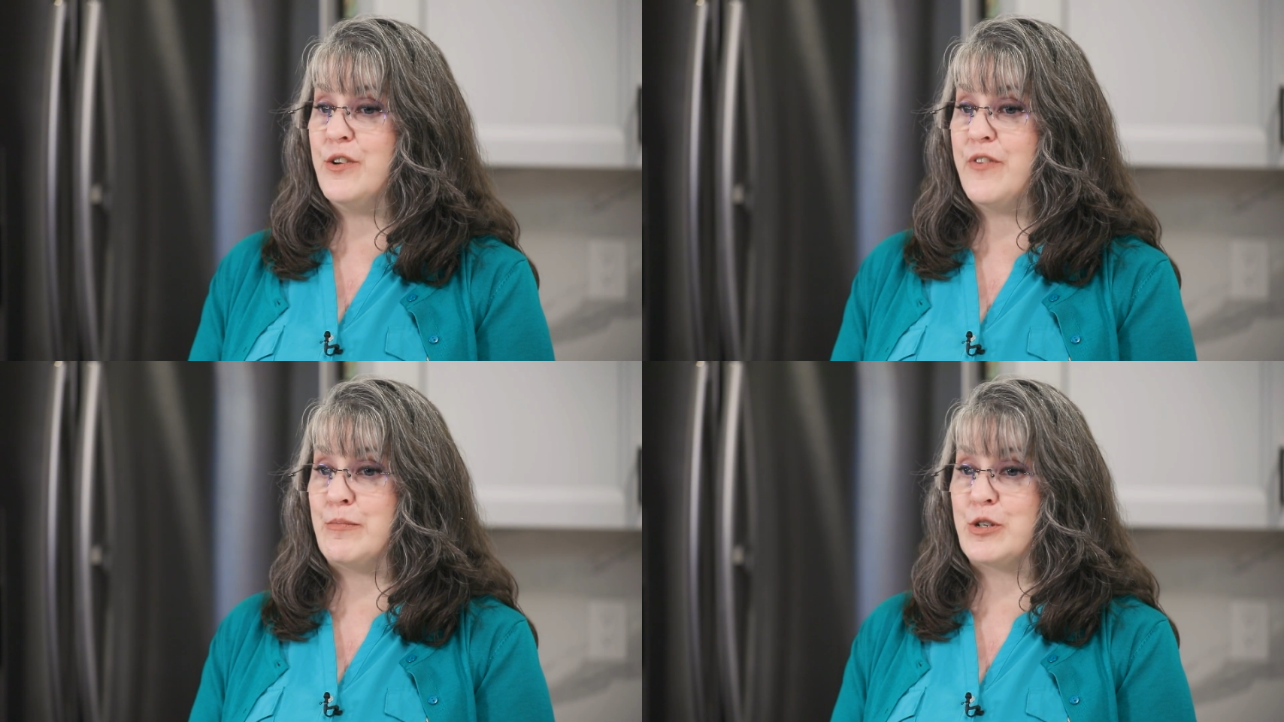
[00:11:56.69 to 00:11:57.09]

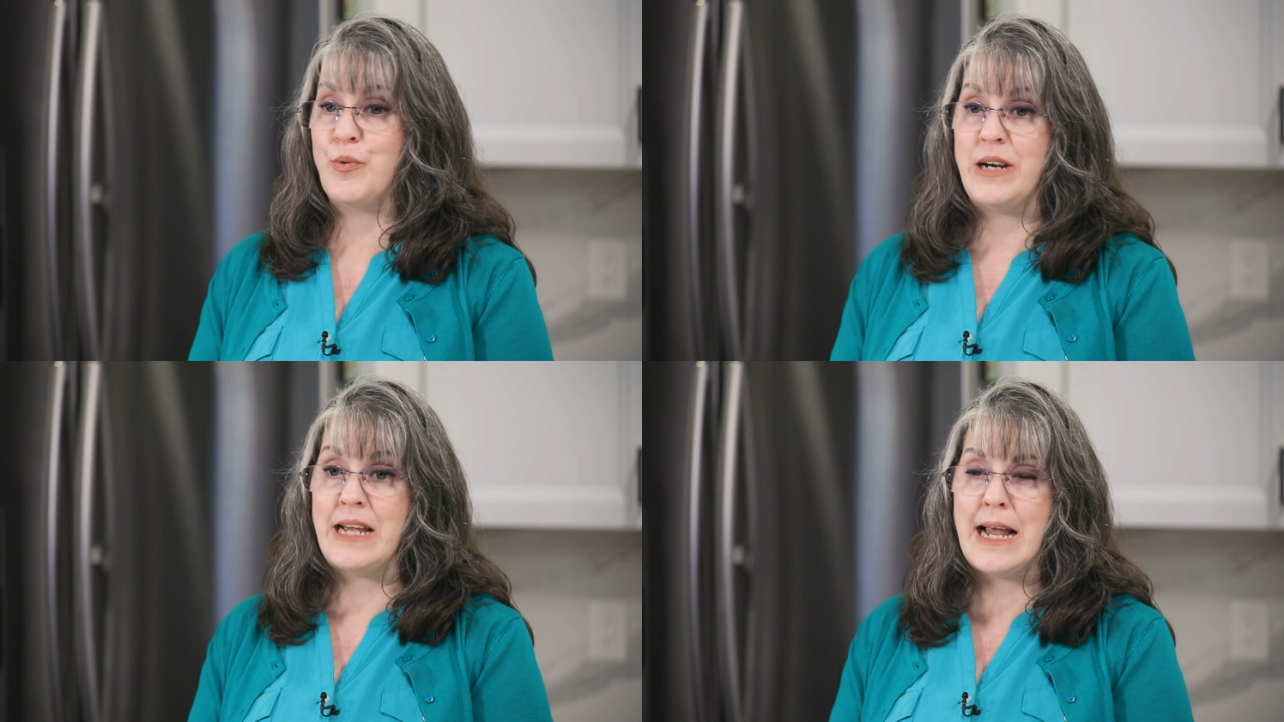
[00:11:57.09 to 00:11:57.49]
November
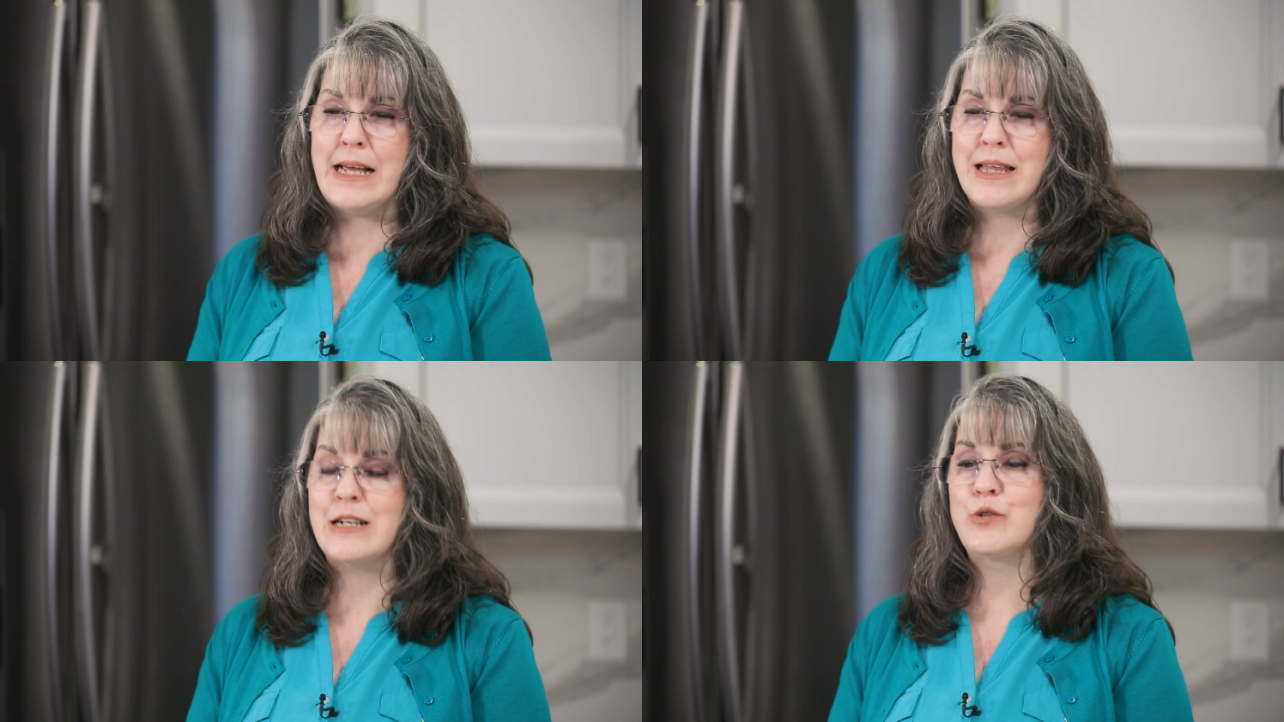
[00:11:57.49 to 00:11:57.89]

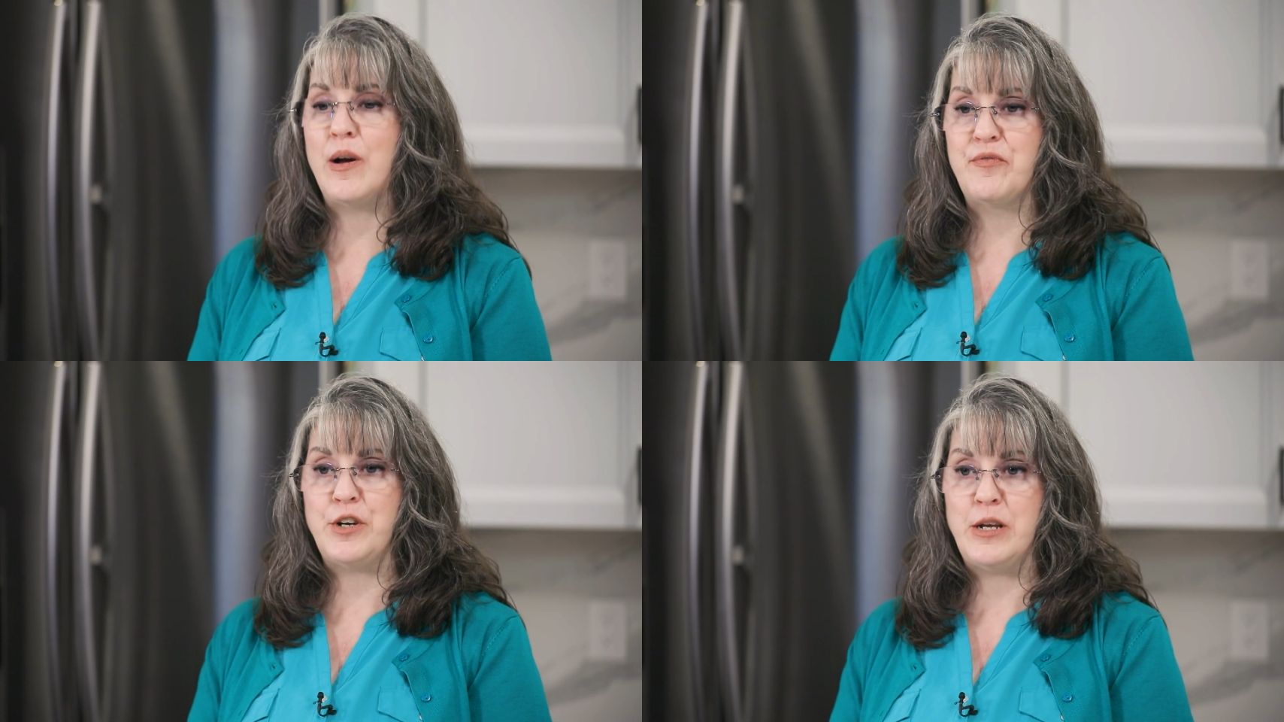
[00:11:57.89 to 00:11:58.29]
28th at
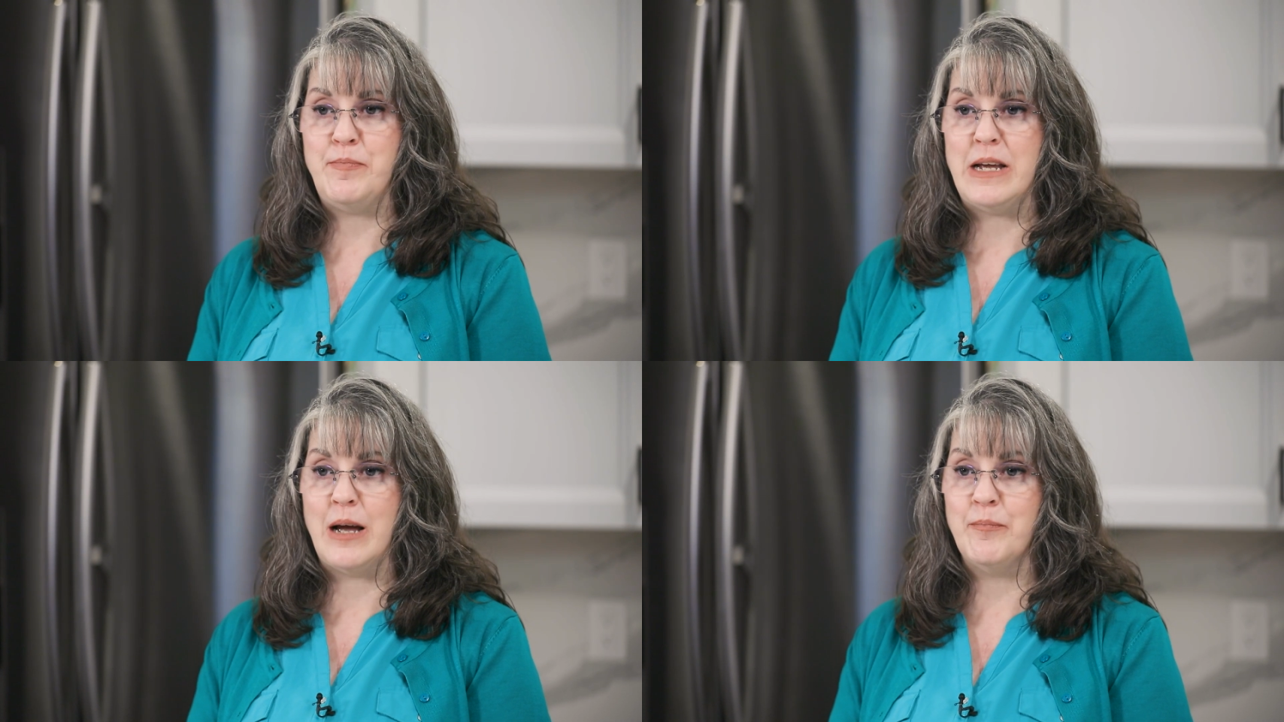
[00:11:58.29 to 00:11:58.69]
12:30
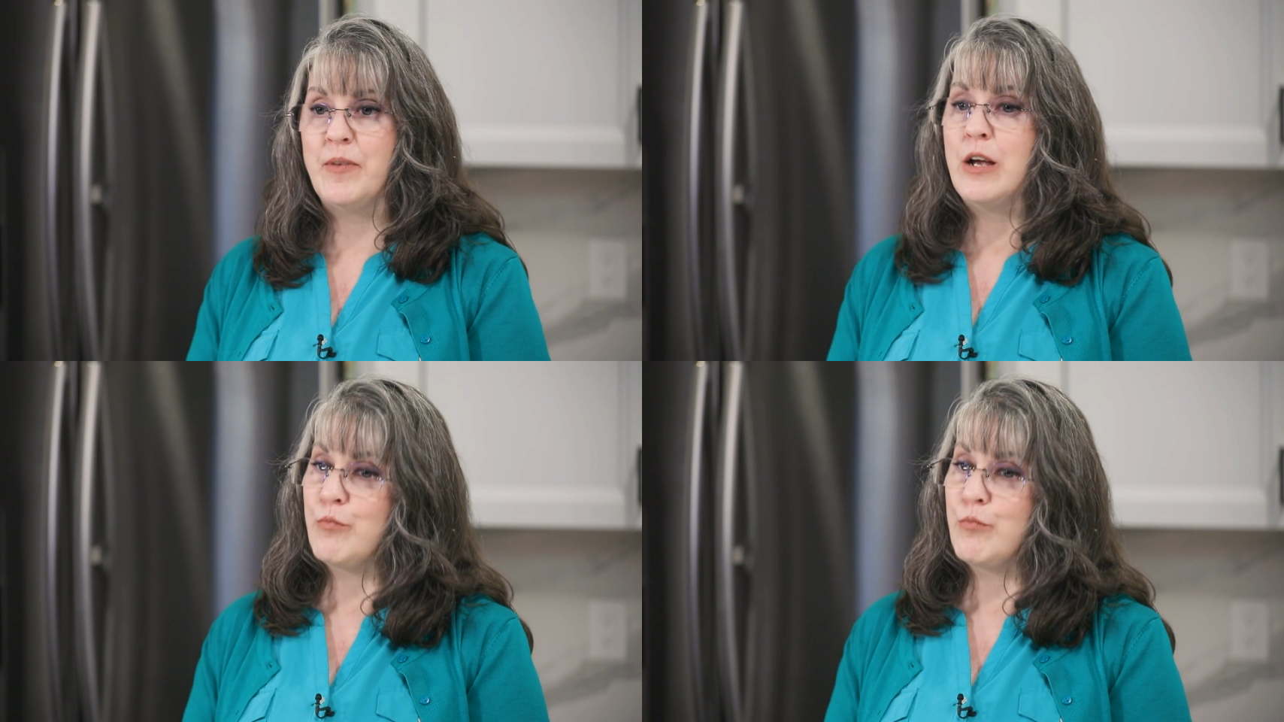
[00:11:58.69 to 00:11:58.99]
p.m.